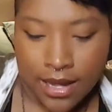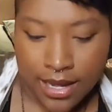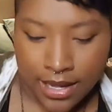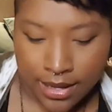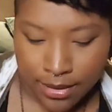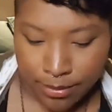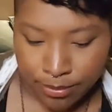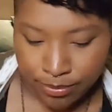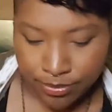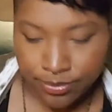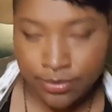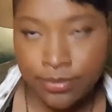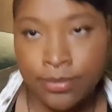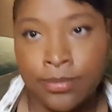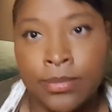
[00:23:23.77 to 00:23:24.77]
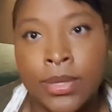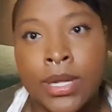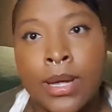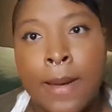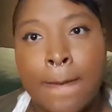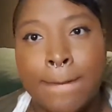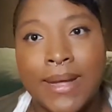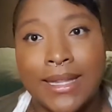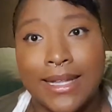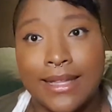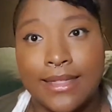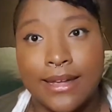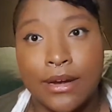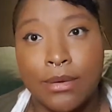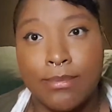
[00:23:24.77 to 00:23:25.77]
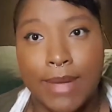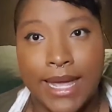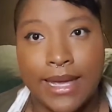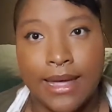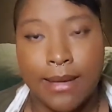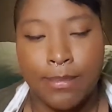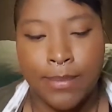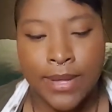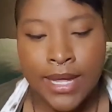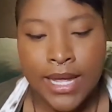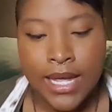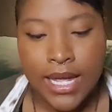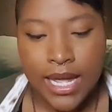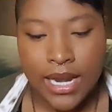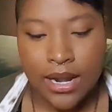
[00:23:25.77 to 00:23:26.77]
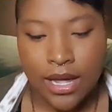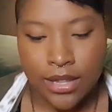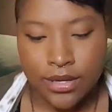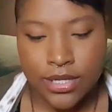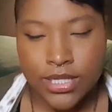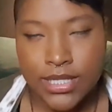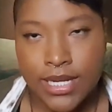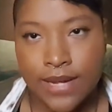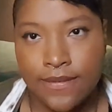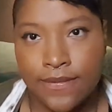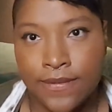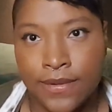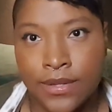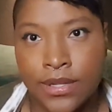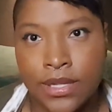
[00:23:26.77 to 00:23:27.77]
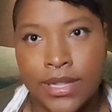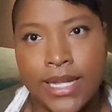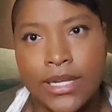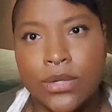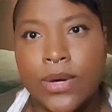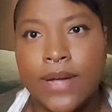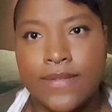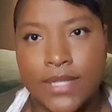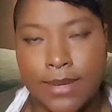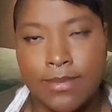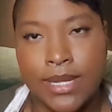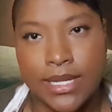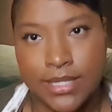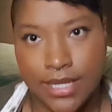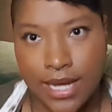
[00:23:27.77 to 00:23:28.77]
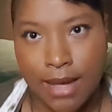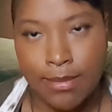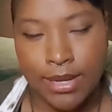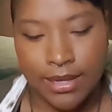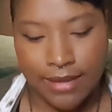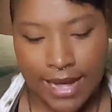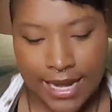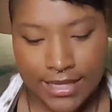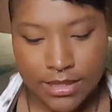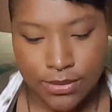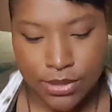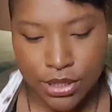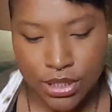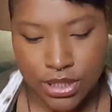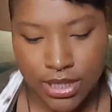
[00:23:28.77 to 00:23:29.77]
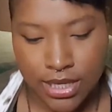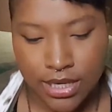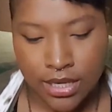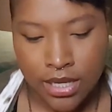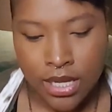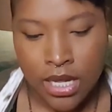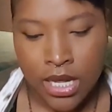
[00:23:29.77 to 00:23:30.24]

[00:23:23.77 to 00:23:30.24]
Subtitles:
But like their makeup and other stuff, they do have some things that come in glass, which is good,